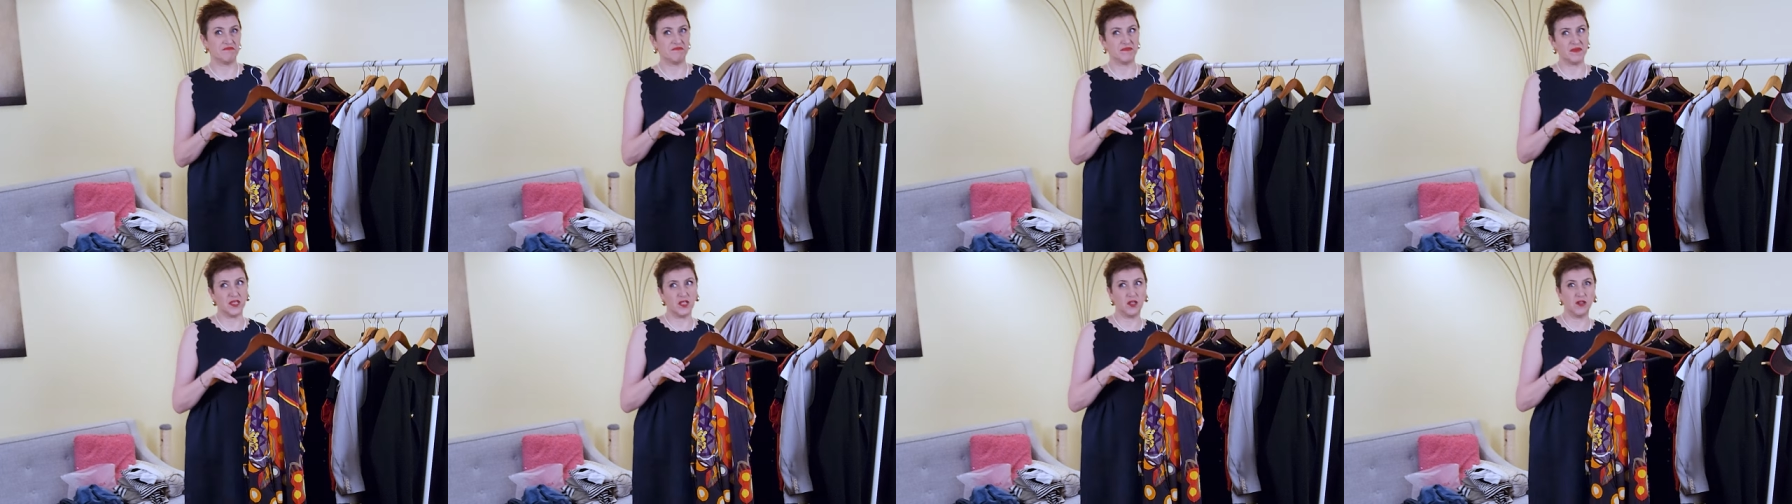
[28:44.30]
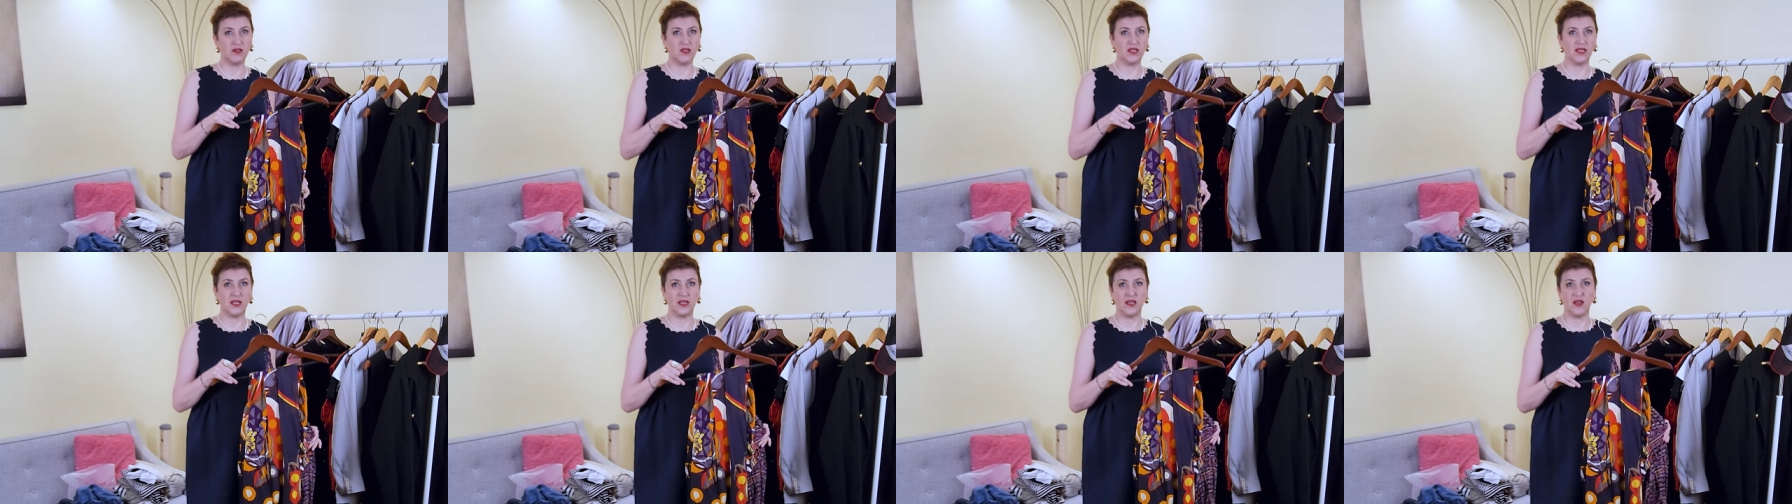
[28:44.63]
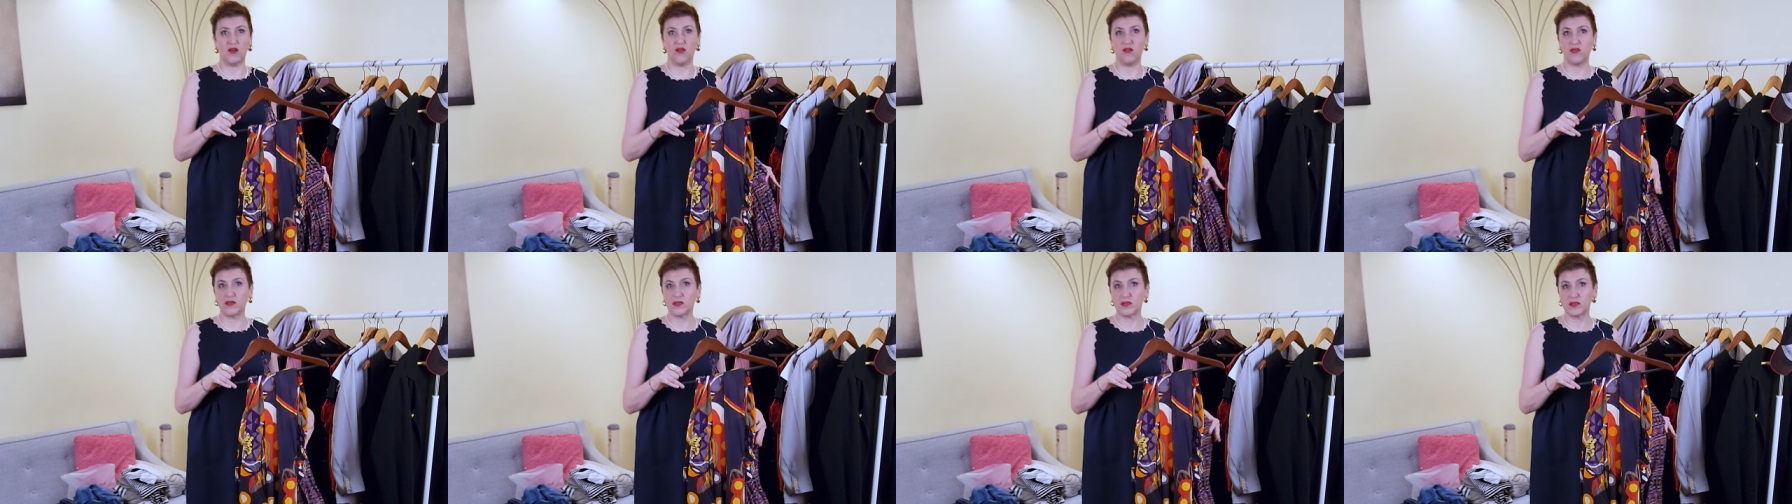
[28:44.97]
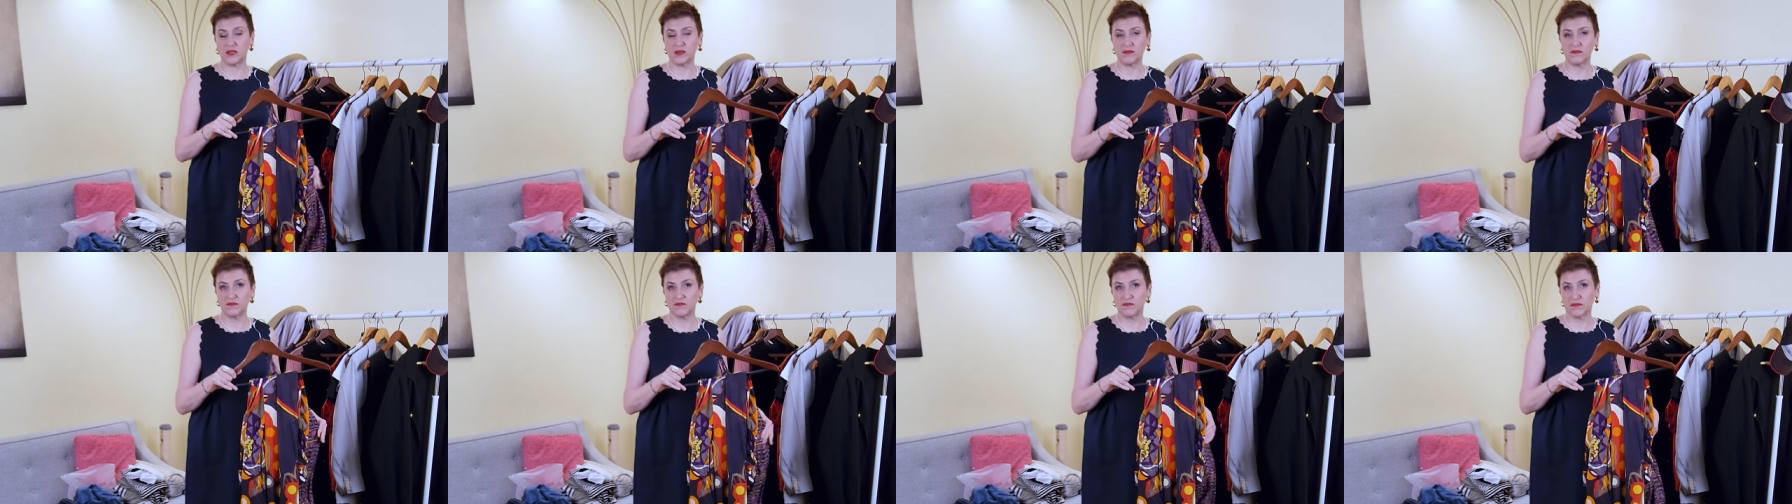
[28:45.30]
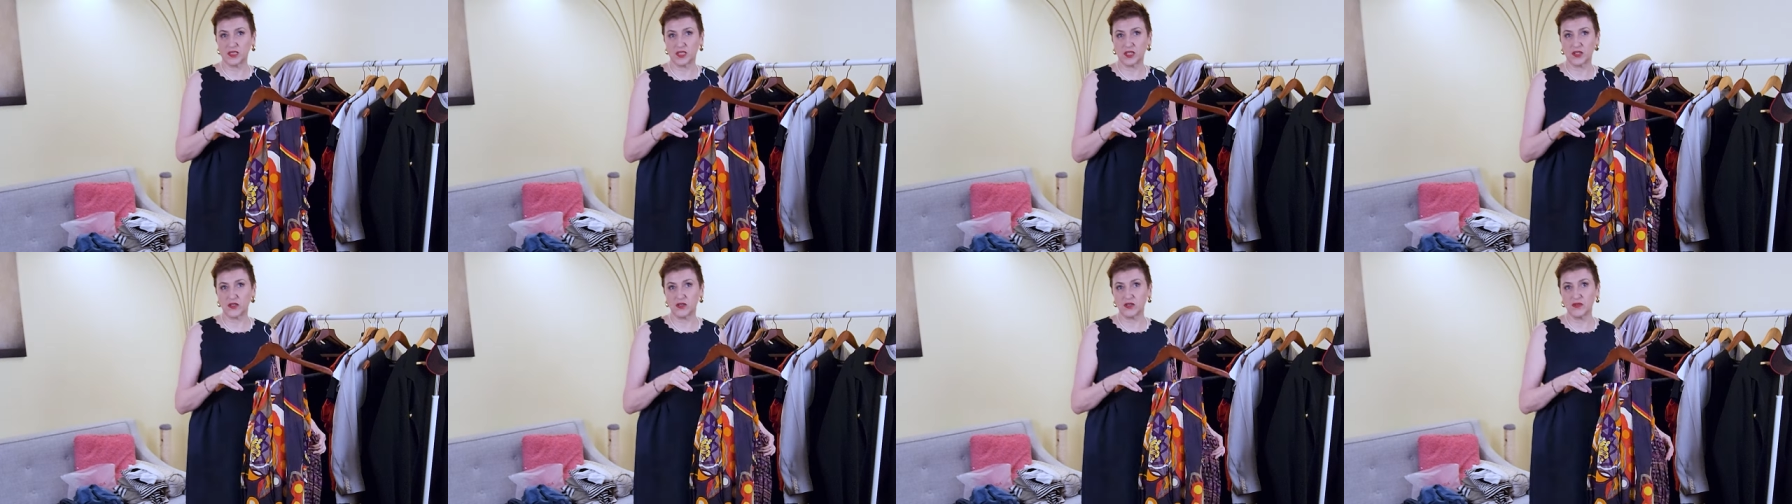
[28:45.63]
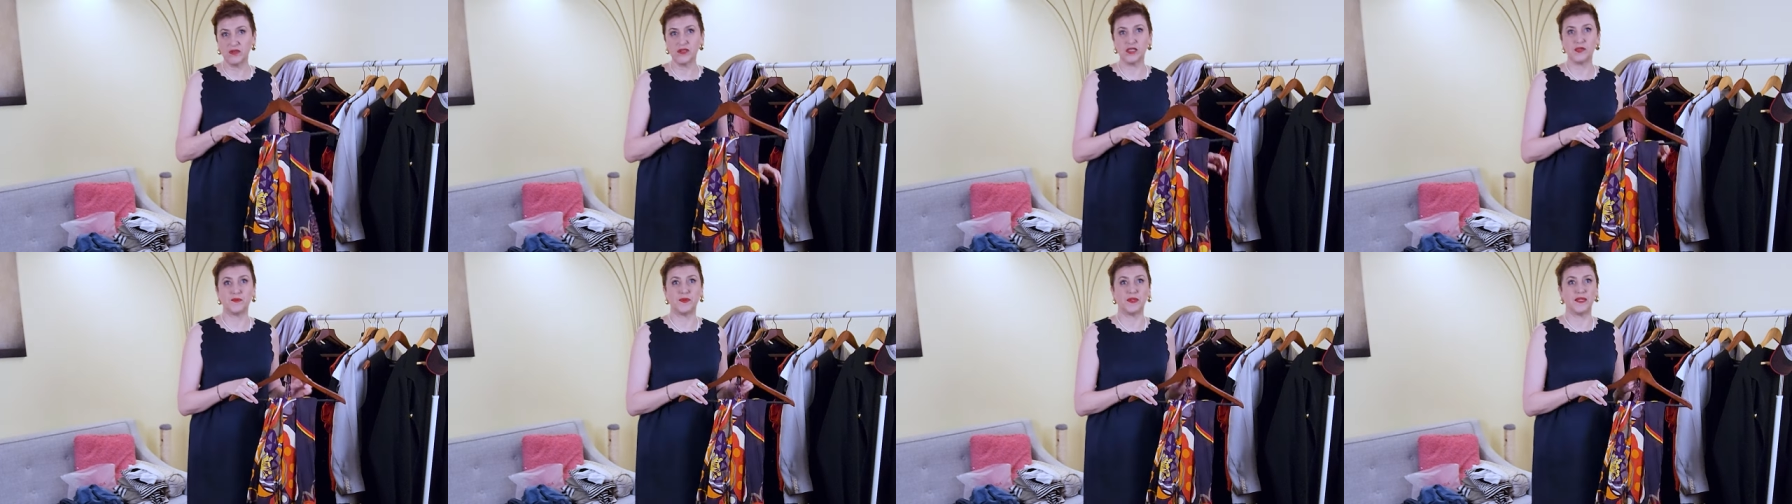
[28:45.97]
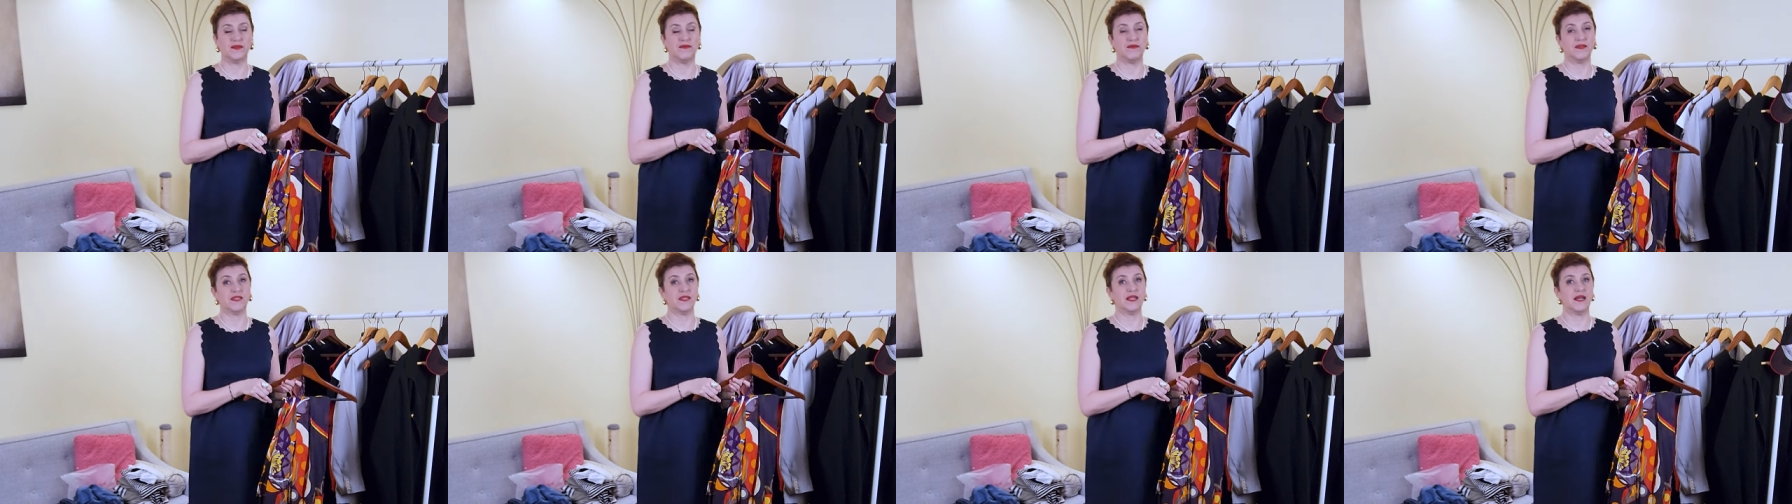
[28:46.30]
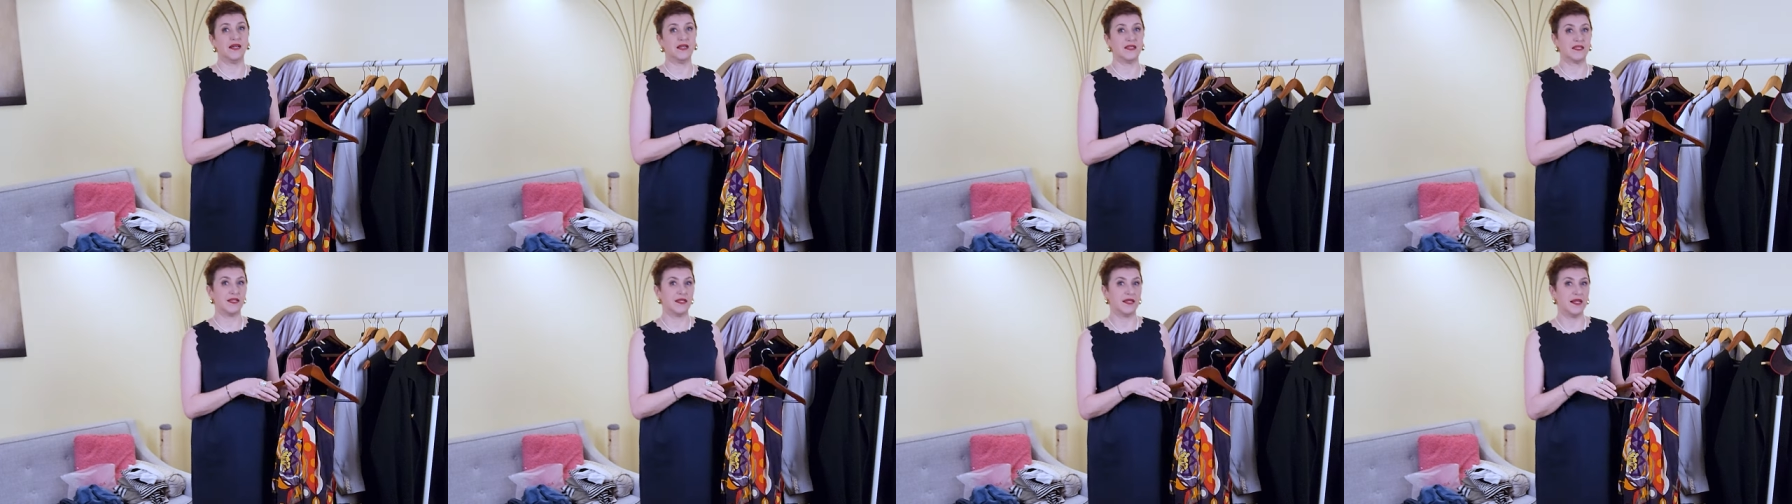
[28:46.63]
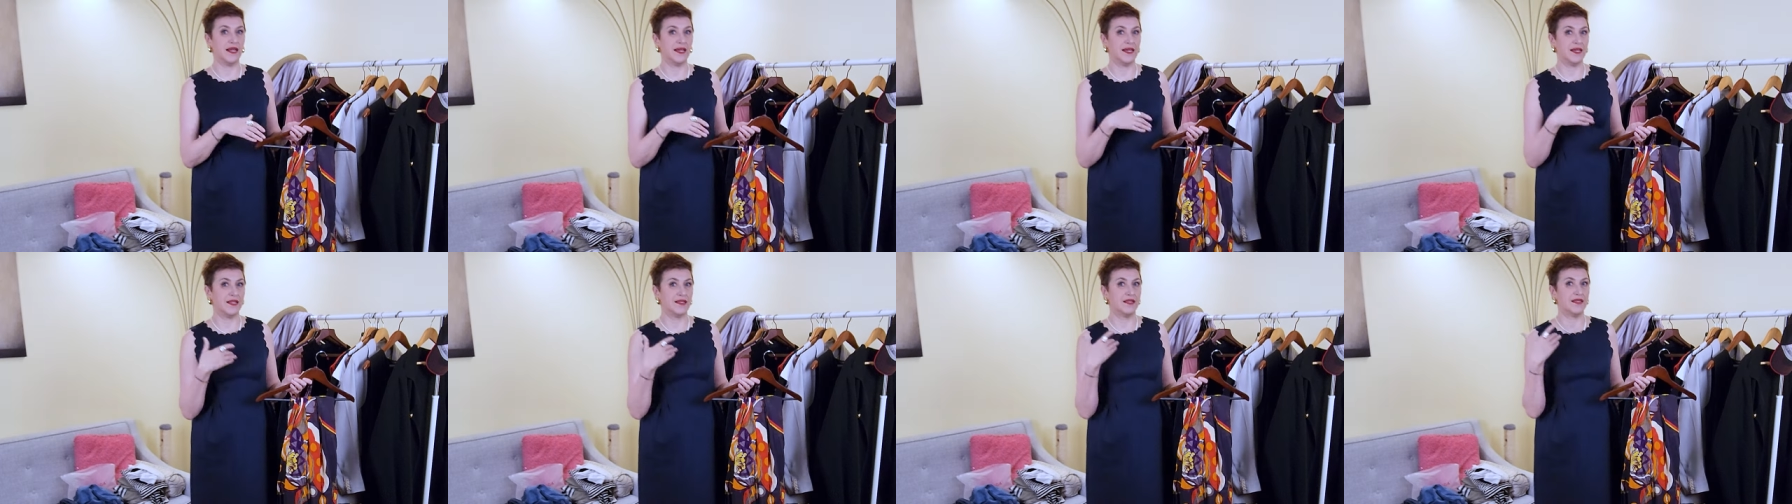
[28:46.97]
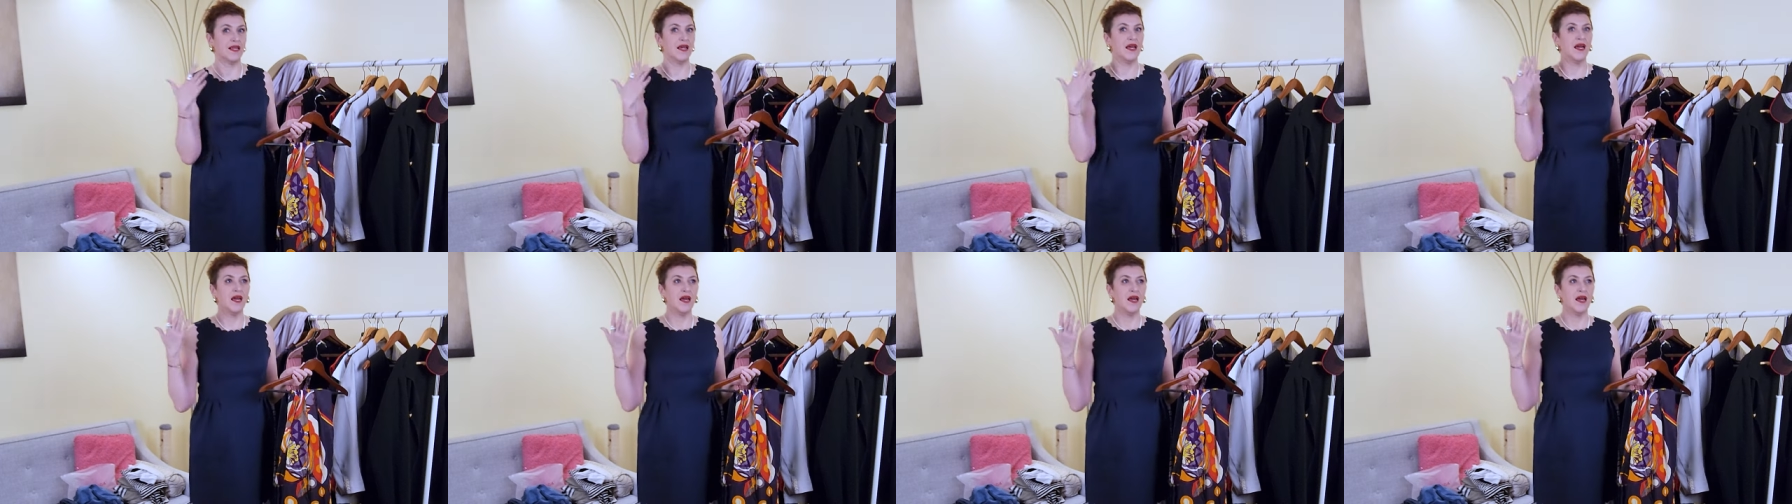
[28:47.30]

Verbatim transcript: not a long cruise but with other hand